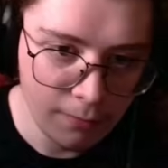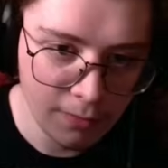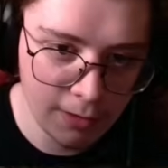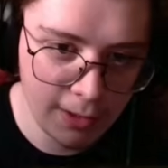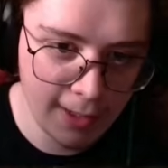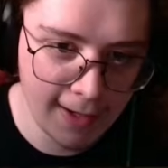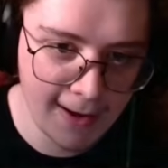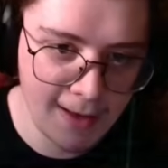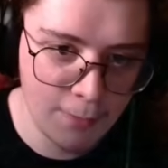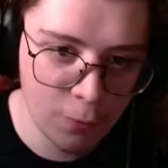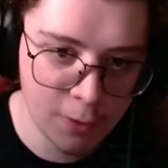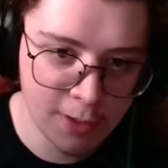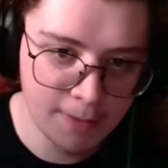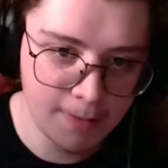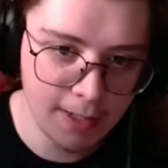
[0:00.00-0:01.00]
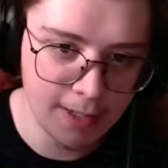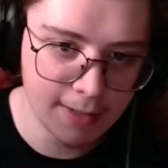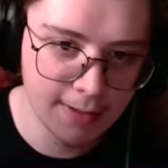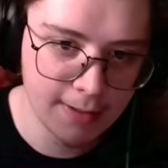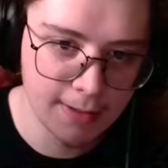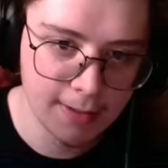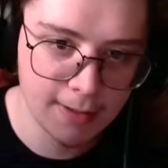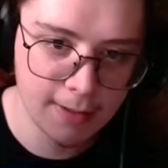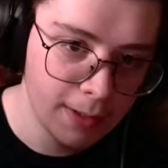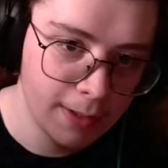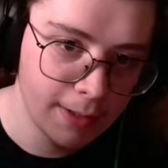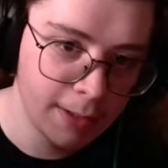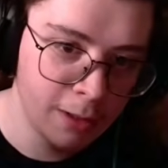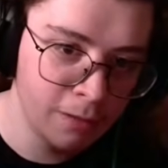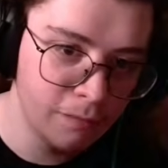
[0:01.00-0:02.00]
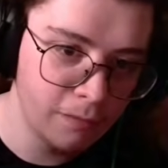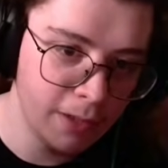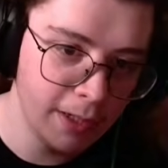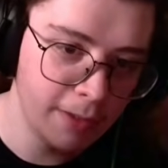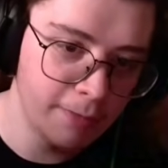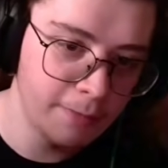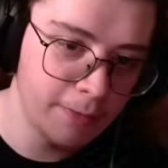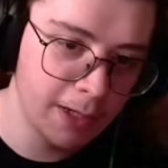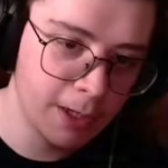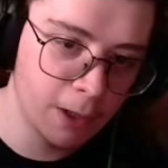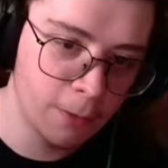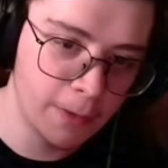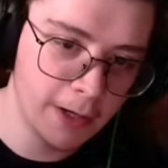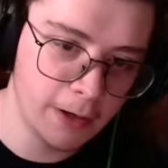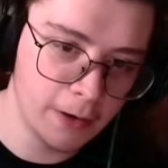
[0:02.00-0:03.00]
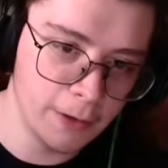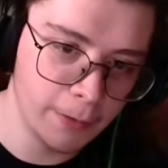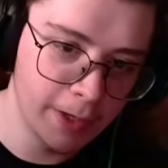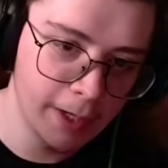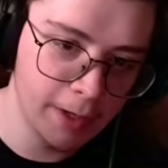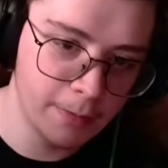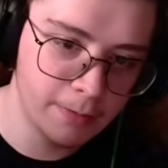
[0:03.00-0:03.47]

You can have more space. Now, if we make our way all the way up,